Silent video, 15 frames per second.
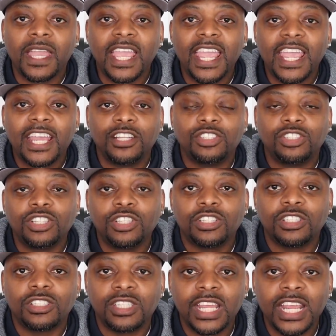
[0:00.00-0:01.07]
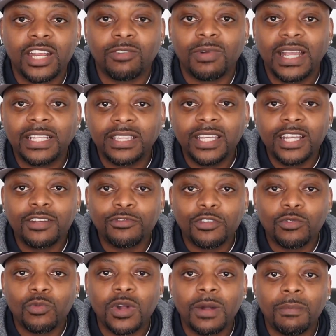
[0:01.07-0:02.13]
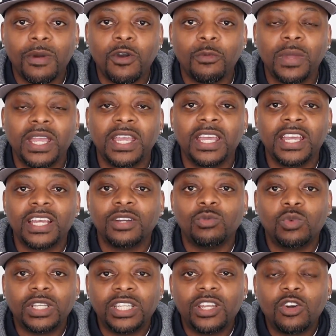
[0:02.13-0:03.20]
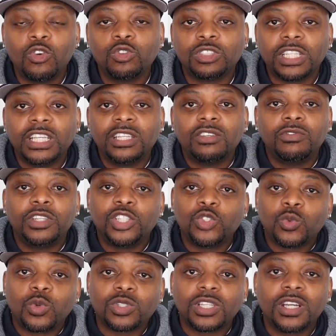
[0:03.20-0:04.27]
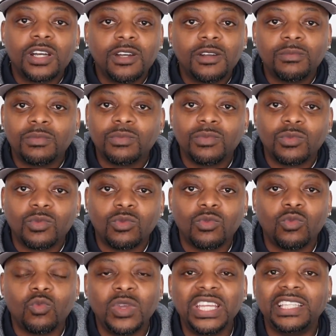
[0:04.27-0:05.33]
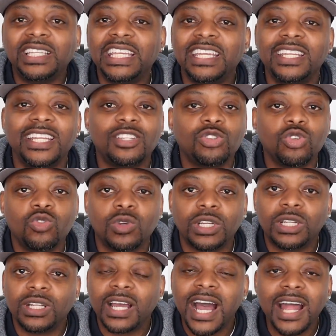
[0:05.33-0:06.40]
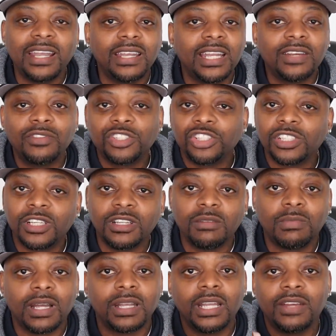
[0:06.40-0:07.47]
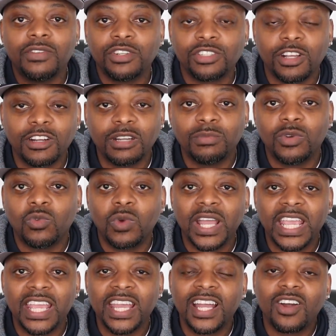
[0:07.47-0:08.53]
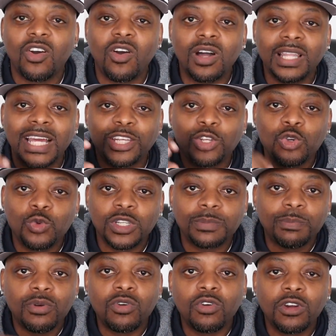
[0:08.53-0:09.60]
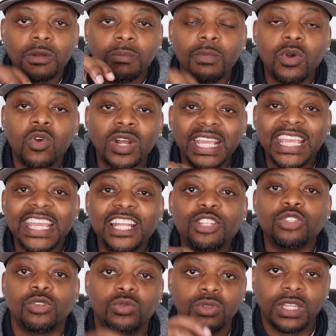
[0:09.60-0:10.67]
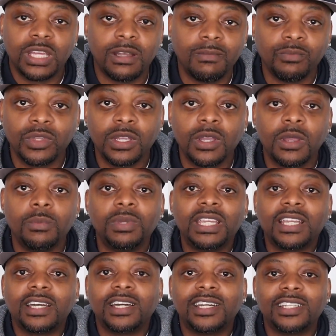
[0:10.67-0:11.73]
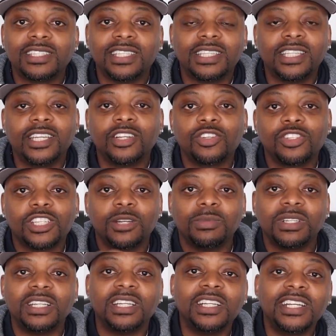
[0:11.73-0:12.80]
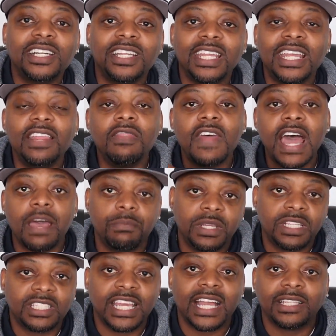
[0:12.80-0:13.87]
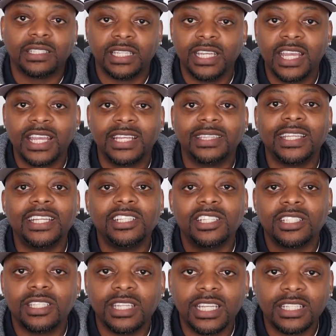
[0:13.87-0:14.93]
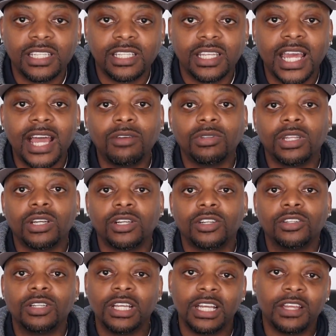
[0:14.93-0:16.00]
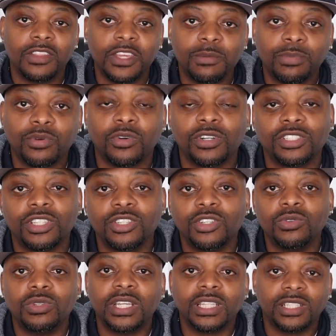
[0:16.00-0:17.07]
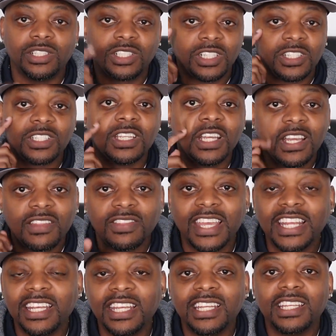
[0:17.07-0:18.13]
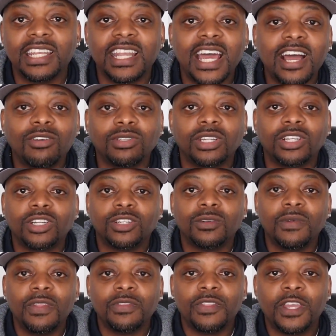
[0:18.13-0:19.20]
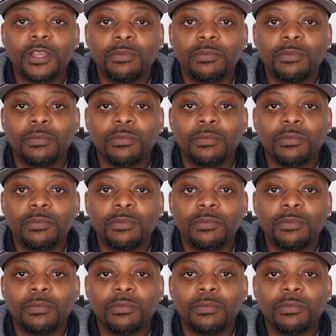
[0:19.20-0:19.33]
and just staying right there for one moment, when those individuals come, we lean into it. I never shun them, I never turn them away. All I do is pour more into them, because there's some good in that mentality. They just need to now learn the importance of due diligence. They need to now learn the